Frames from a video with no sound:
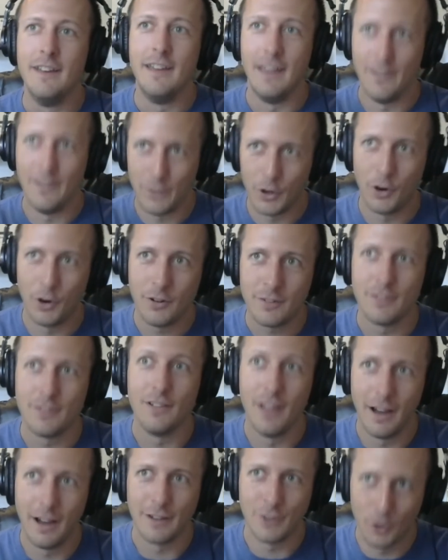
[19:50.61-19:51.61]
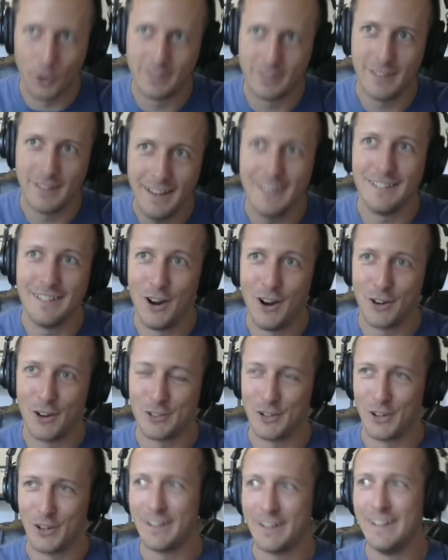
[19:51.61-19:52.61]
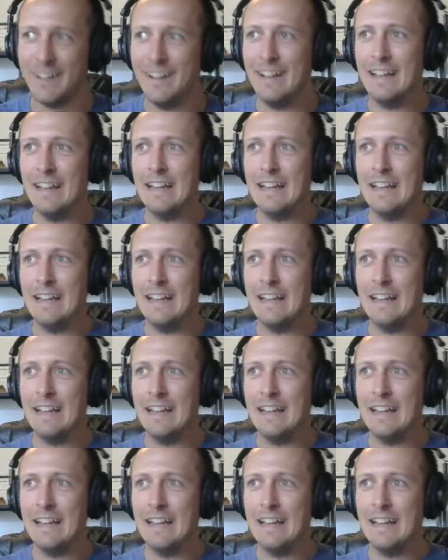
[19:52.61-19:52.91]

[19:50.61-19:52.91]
If it hurts a lot, go see a doctor.